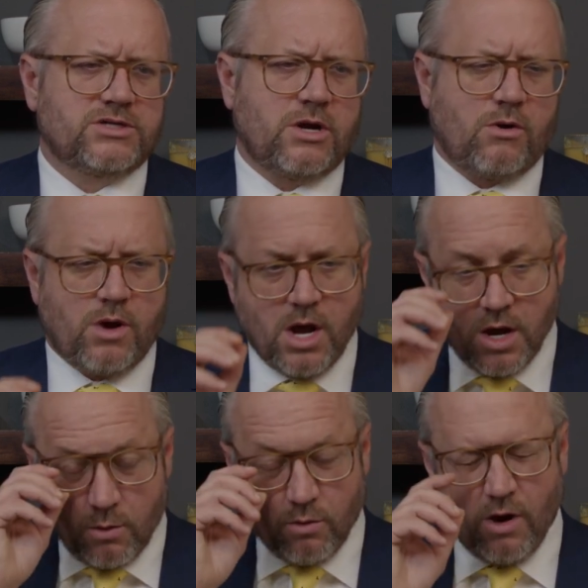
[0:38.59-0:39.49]
So
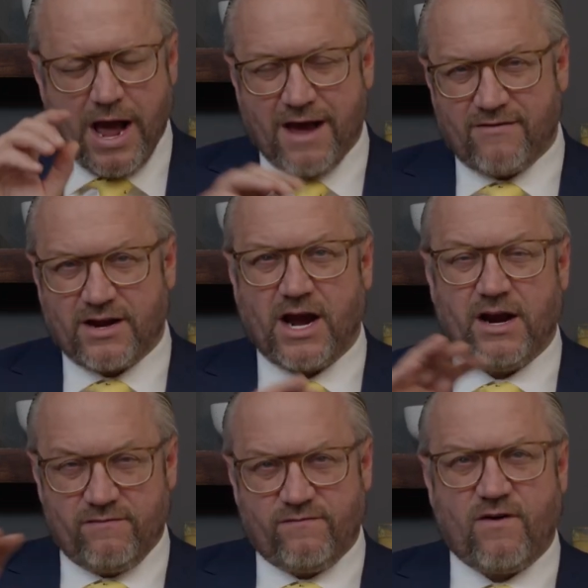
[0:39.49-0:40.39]
we'll have a kind
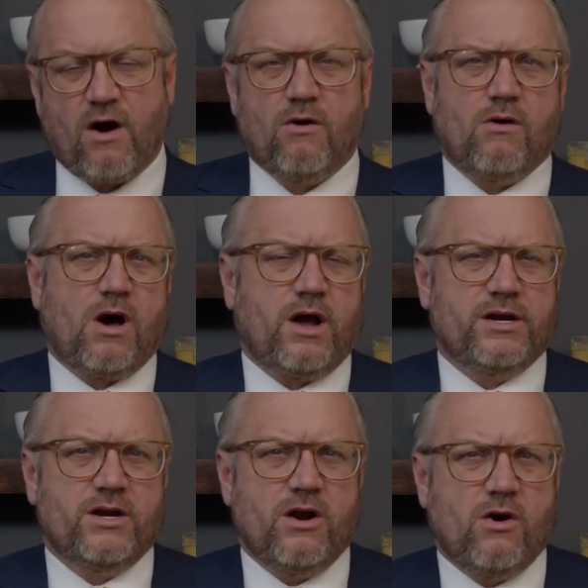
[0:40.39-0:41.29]
of follow-on,
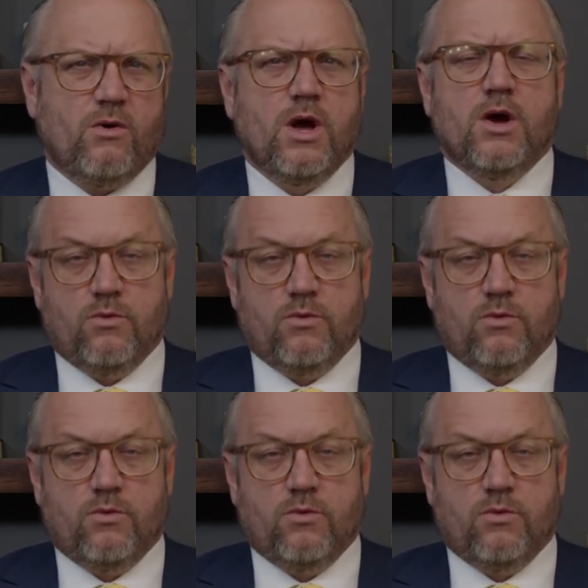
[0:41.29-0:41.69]
you know,